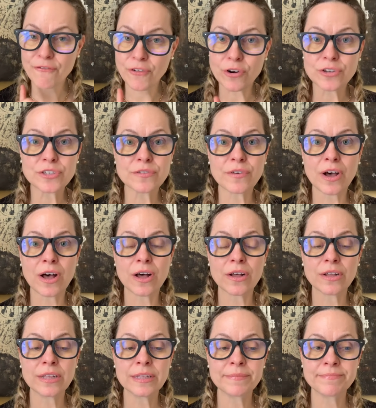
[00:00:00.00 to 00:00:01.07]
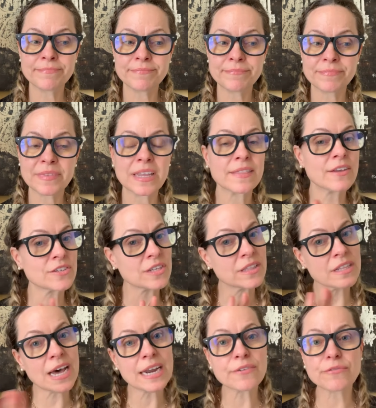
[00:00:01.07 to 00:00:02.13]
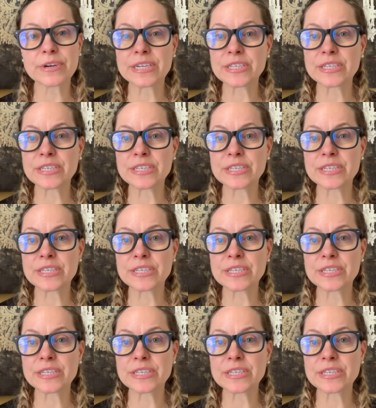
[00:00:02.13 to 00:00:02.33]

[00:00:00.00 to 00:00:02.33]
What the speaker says: First of all, there's a lot of